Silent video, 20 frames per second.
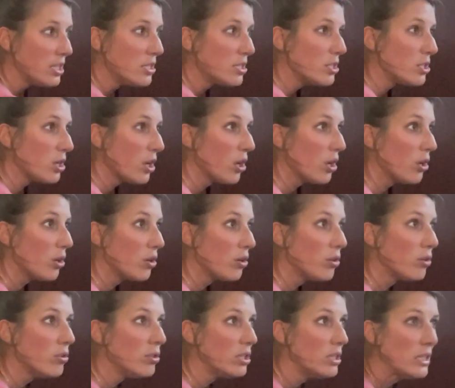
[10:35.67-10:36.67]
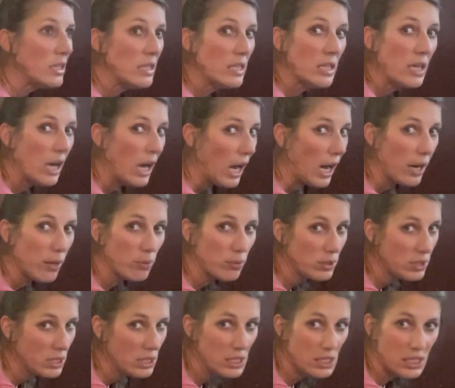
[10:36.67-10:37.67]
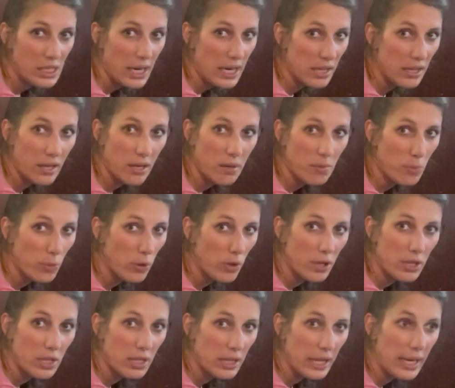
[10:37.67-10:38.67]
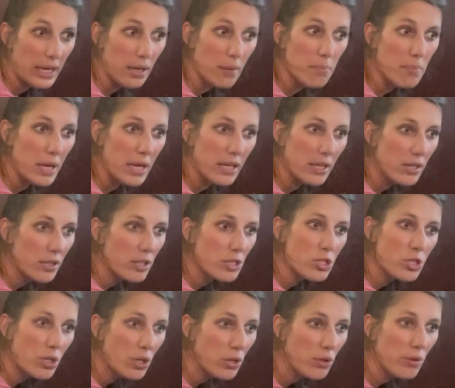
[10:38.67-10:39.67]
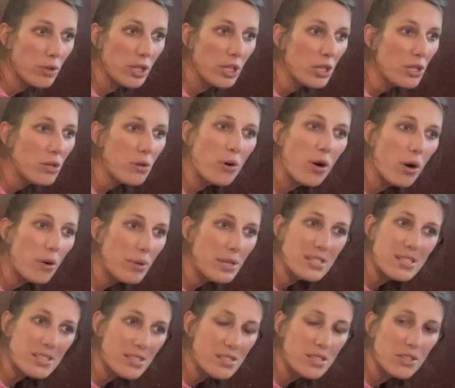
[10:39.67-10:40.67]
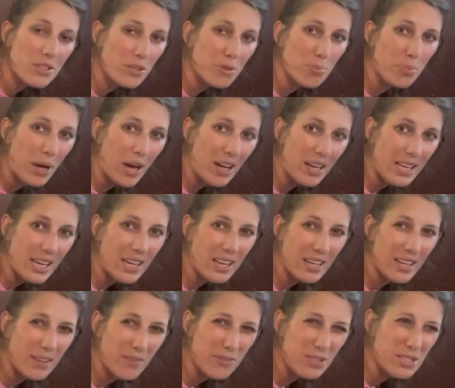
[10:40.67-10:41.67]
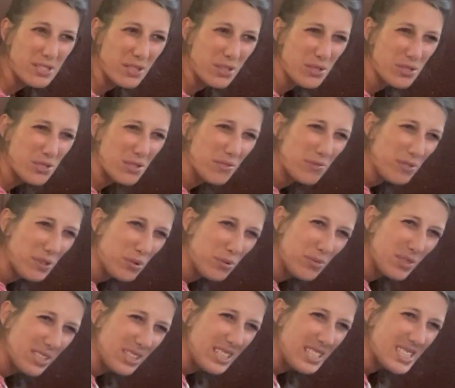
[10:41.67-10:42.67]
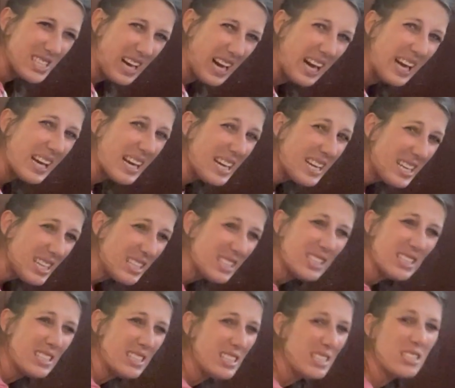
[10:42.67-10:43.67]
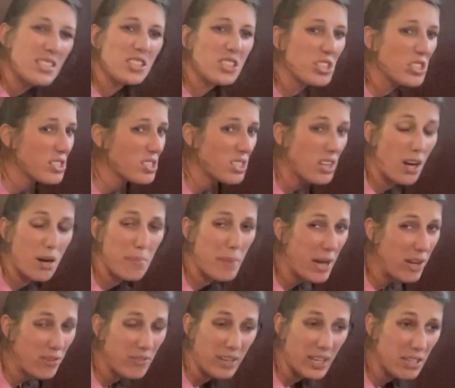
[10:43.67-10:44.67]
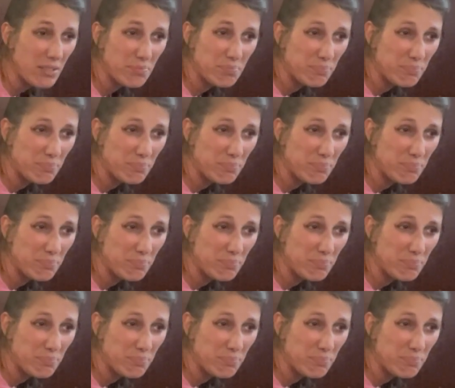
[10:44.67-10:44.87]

So I wouldn't stay there more than like a minute or two, or, you know, always listen to your body. If it starts to feel really tight, just come out of it.